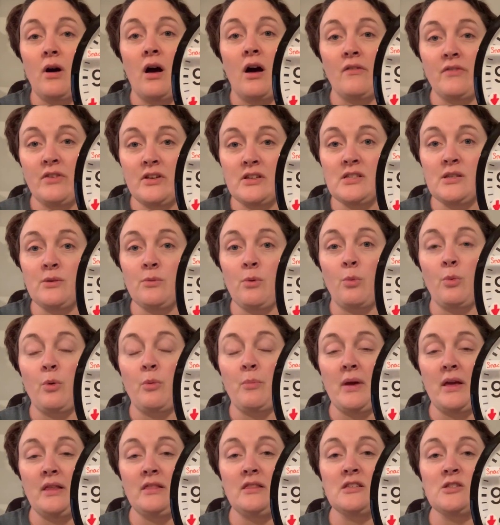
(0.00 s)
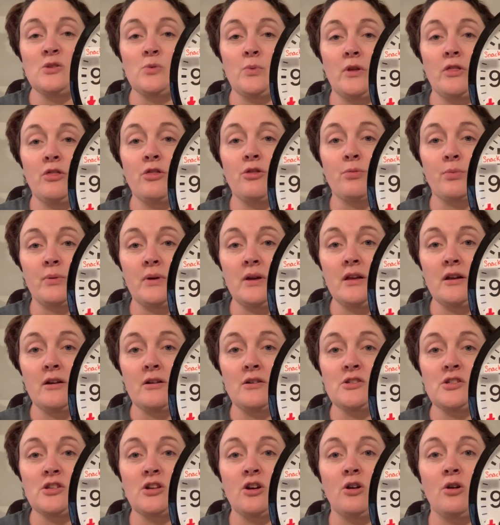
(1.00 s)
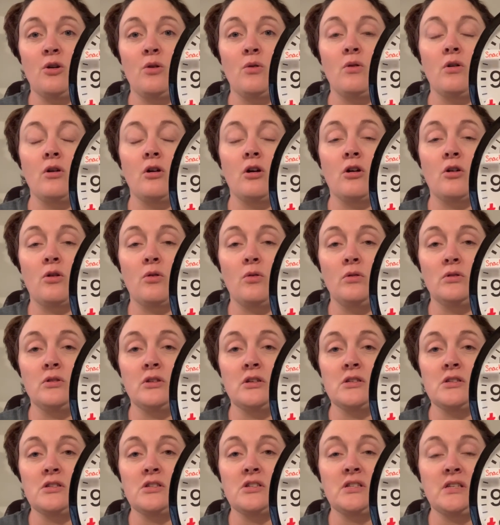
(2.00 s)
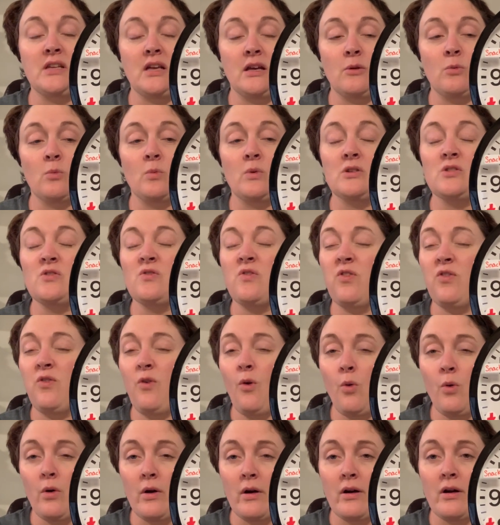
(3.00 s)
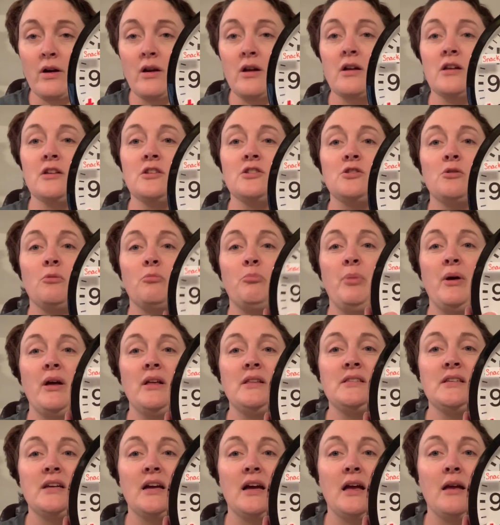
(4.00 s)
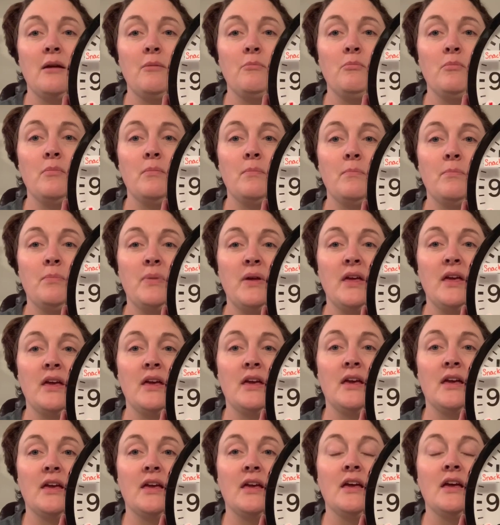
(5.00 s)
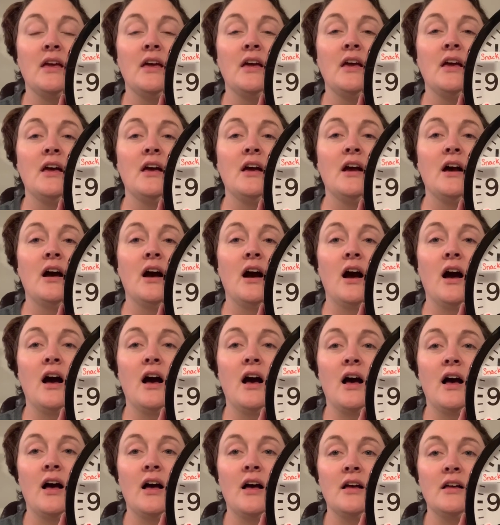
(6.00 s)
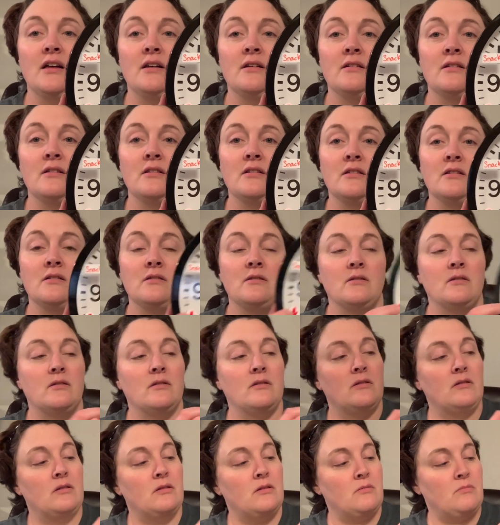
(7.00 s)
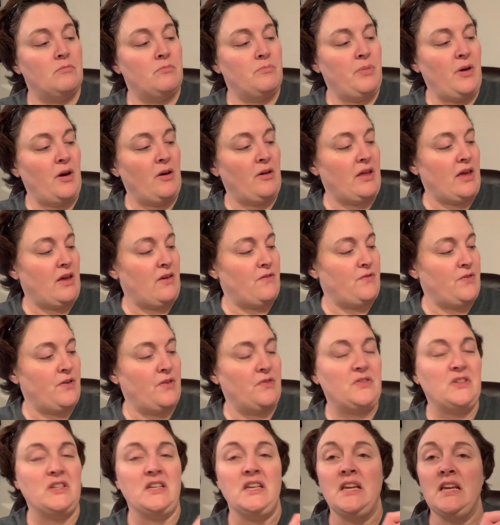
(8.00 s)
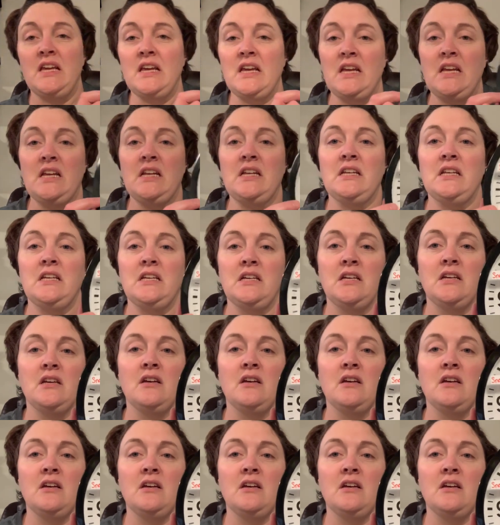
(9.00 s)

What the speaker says: obviously, when we made this one 3 years ago, our oldest son was 4. So bedtime being about 8:15.